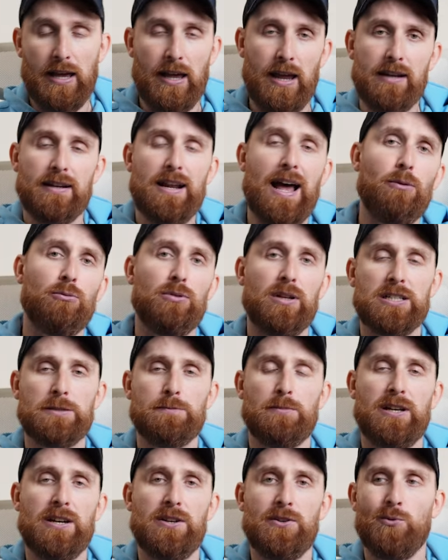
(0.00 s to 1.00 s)
And I will
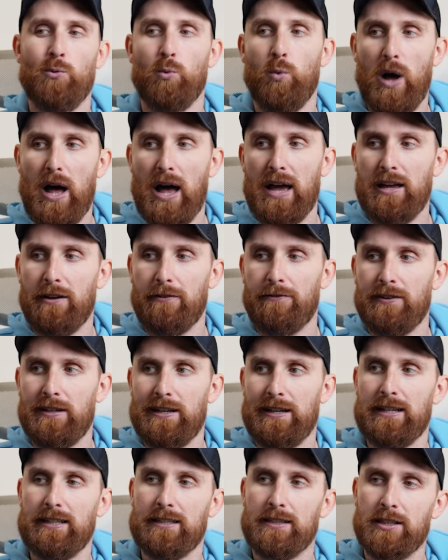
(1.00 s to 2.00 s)
explain you why I
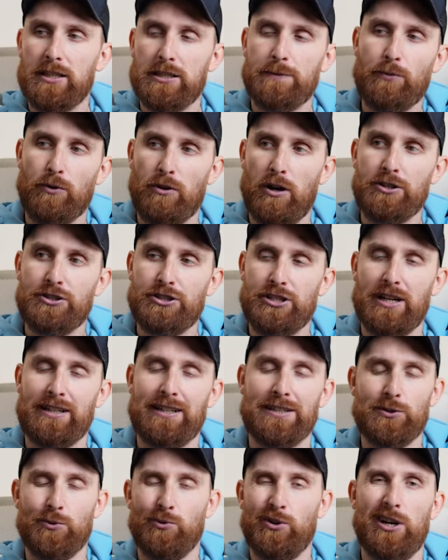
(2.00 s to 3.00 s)
think this
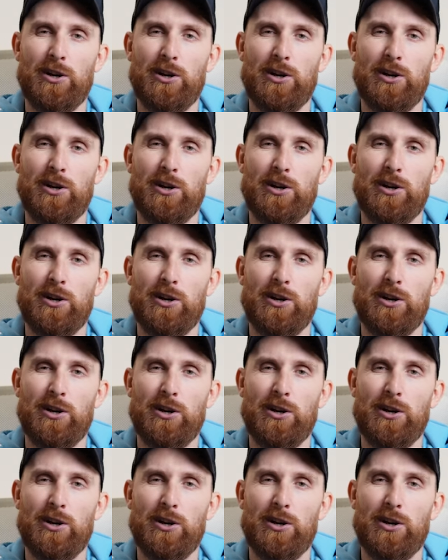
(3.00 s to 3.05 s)
project is